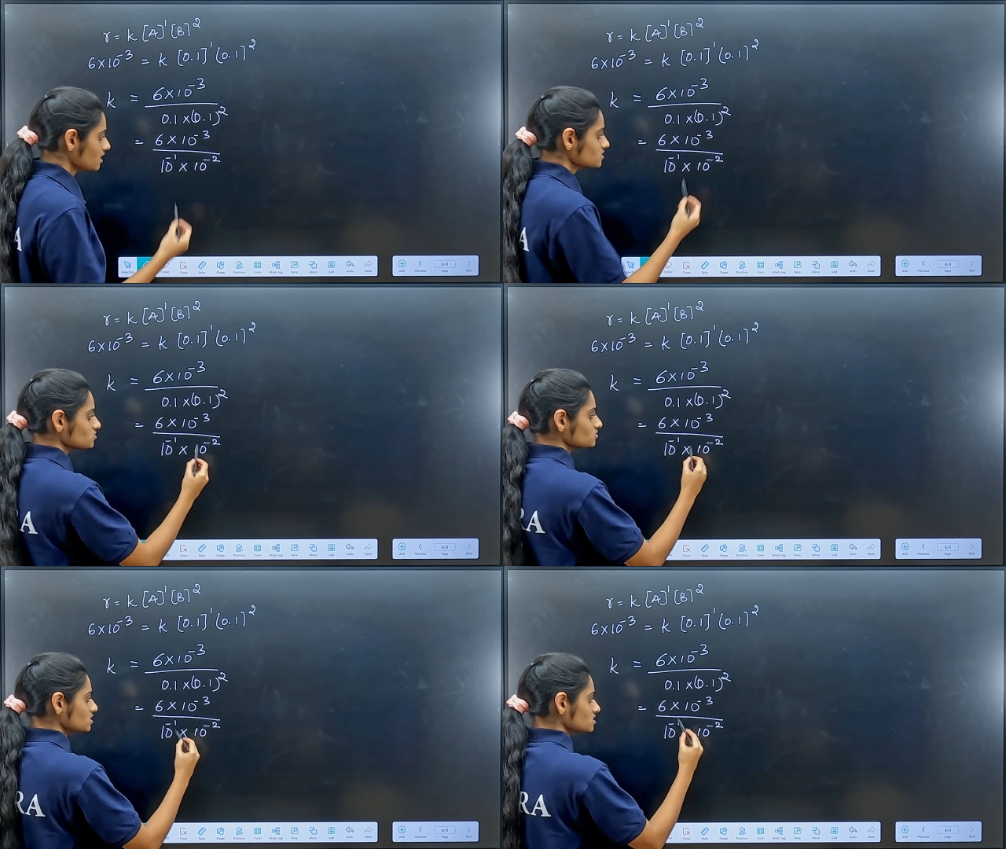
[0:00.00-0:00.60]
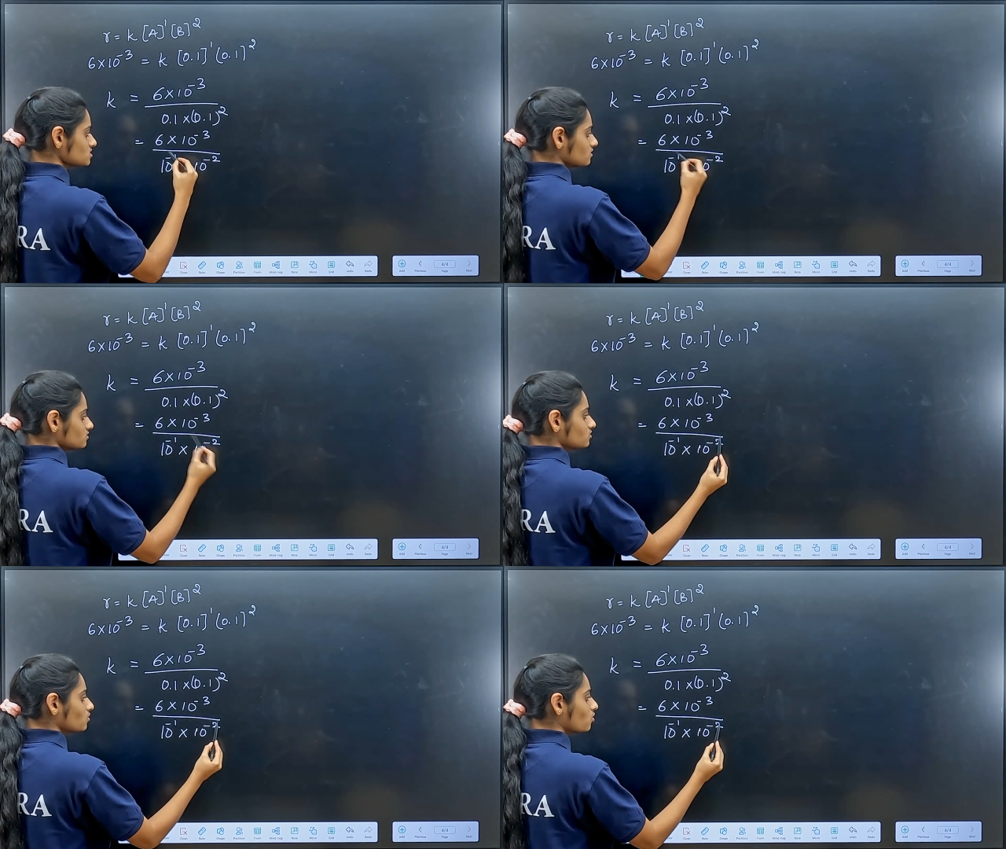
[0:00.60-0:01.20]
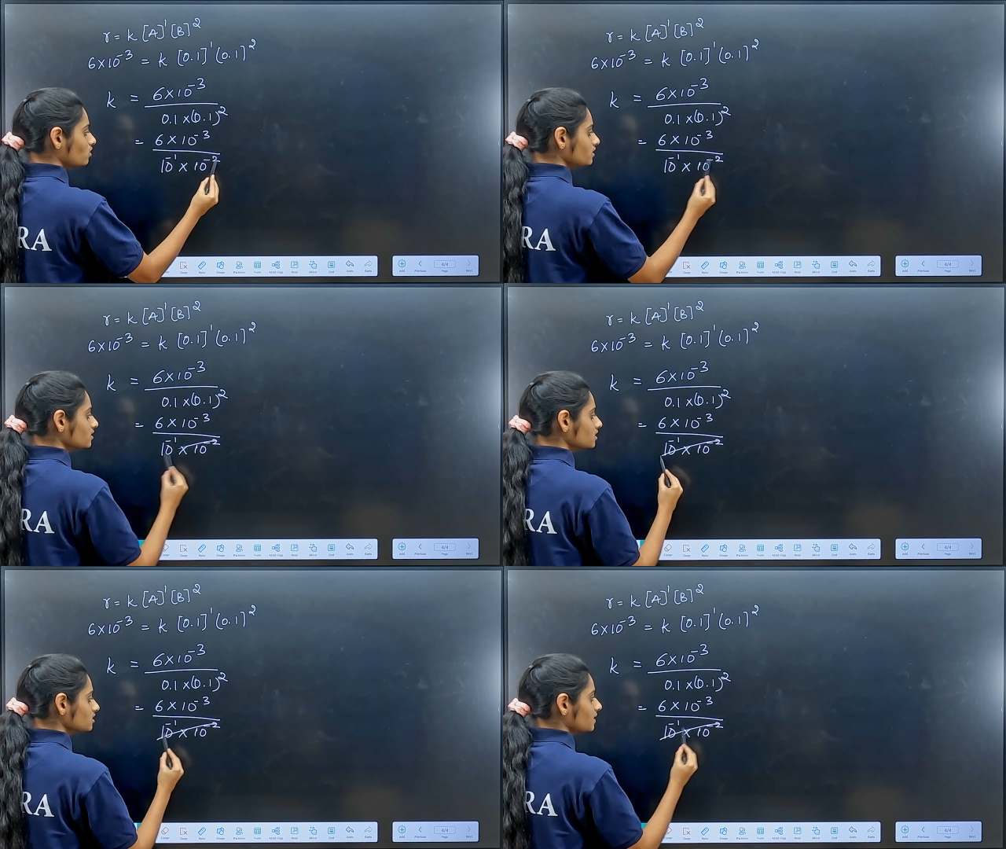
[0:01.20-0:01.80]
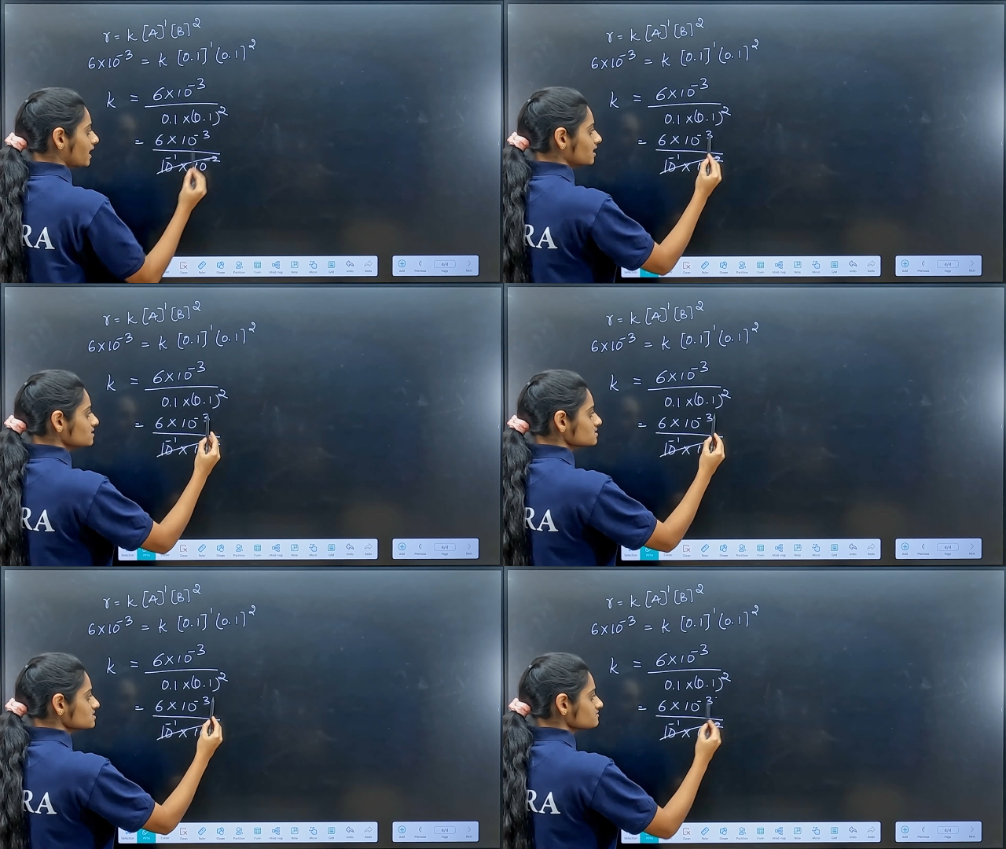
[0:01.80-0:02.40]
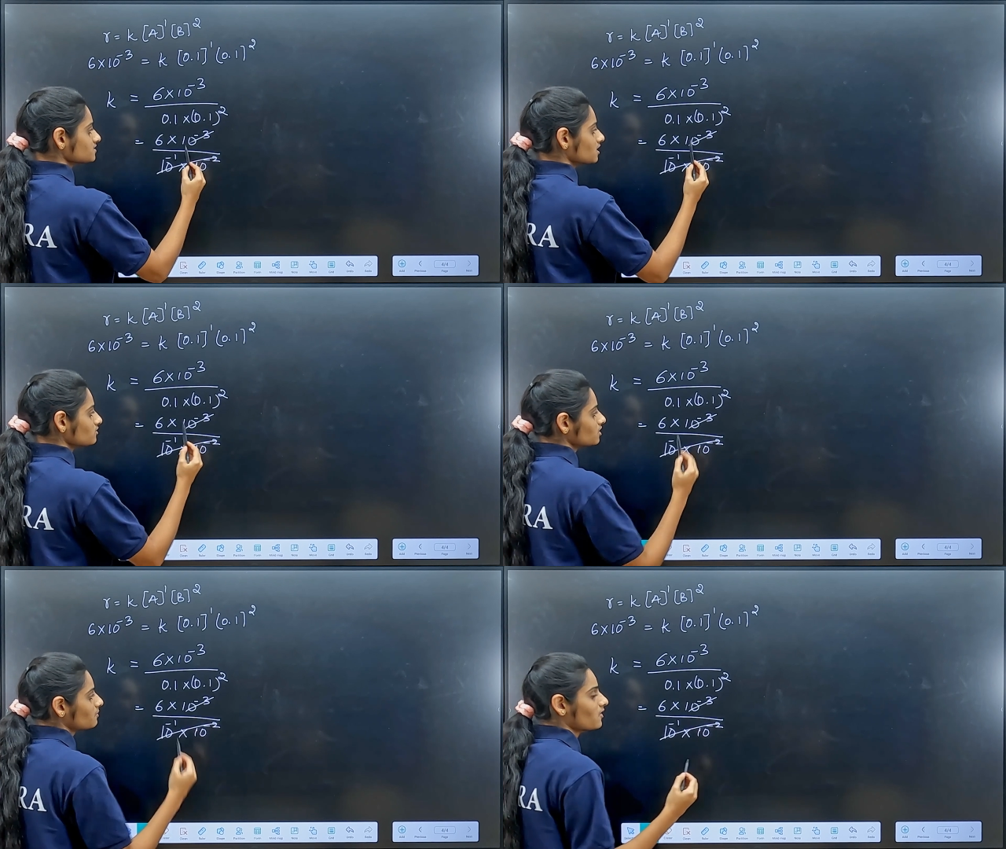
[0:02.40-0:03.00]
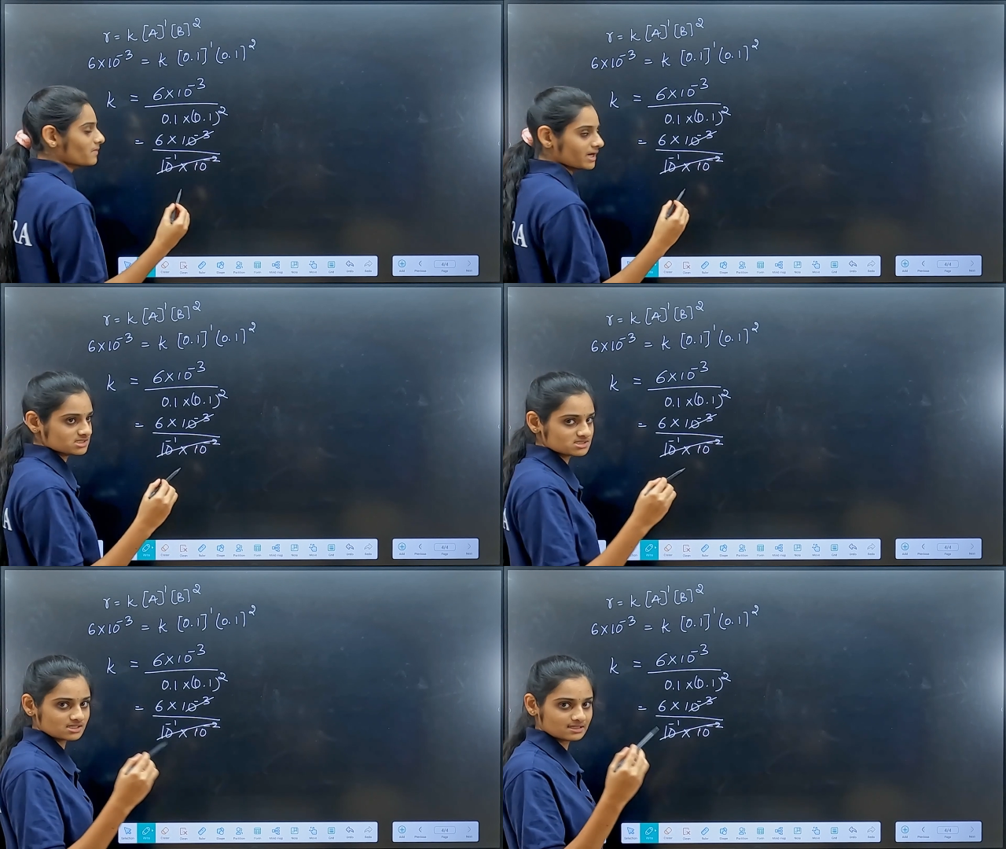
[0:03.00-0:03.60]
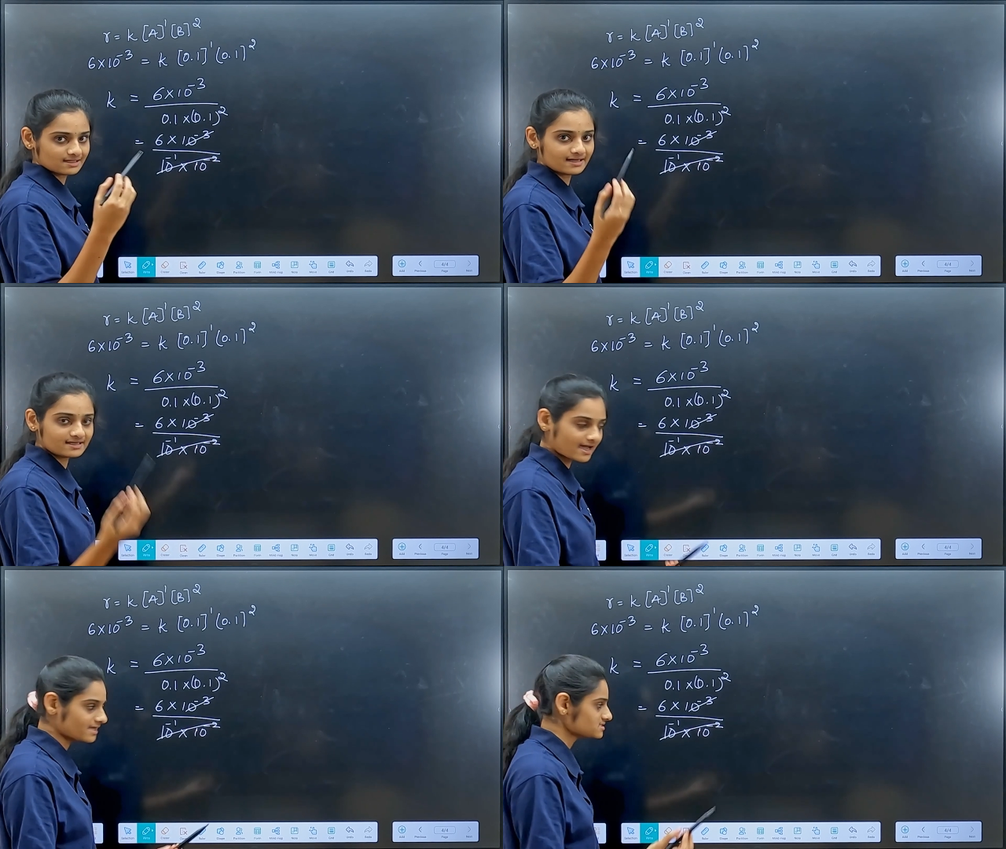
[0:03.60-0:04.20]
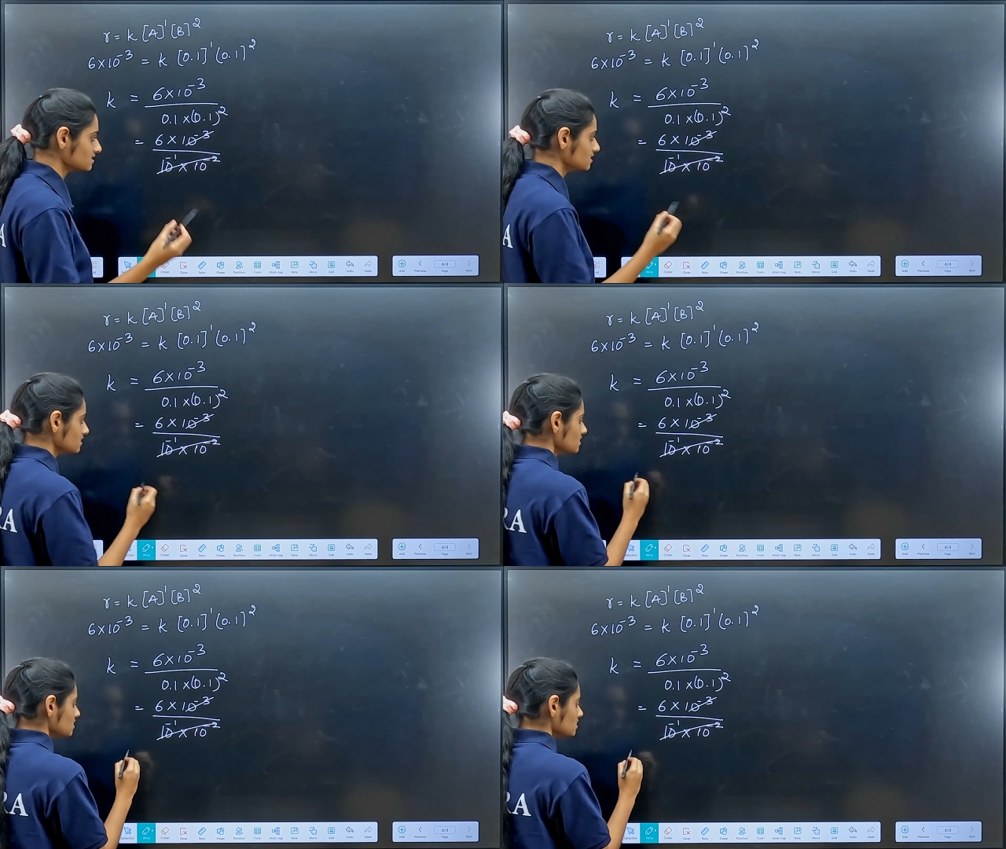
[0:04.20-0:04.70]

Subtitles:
So this whole term and this 10 to the power minus 3 will get cancelled.